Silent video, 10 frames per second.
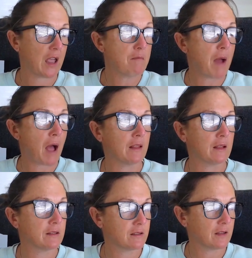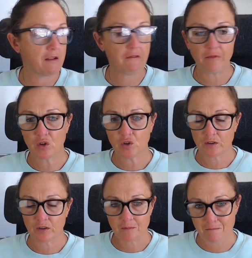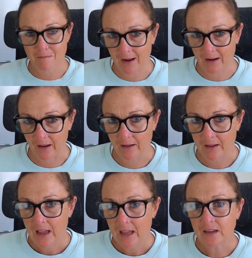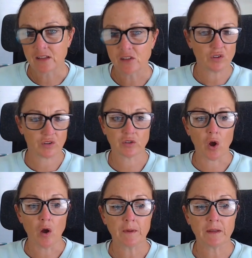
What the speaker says: imbalanced, inefficient manner, doesn't just stop.